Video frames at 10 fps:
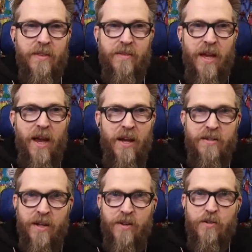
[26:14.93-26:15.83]
they had
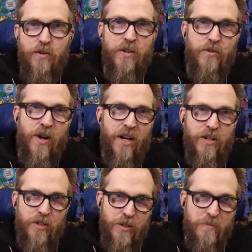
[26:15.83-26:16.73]
data due
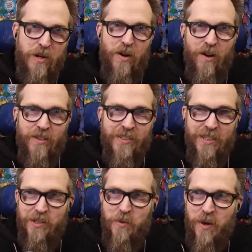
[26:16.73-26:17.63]
contractions in Picard
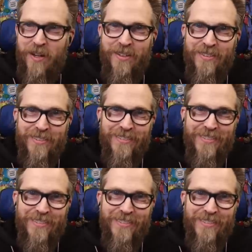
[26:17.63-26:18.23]
season one.